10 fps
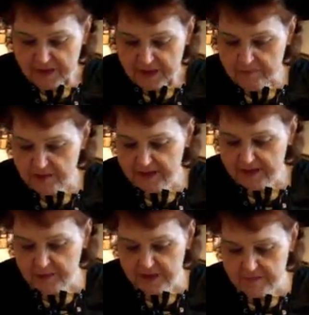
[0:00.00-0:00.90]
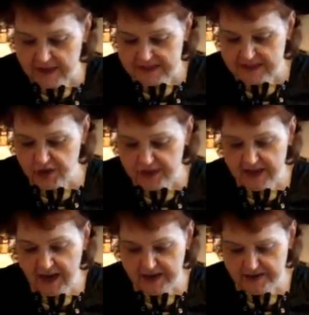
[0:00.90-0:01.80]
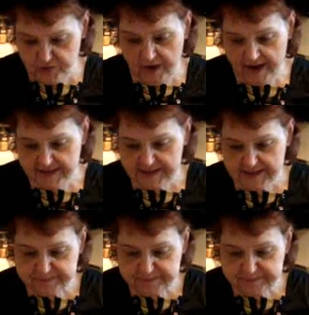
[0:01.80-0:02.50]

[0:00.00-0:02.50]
and really makes a good contrast.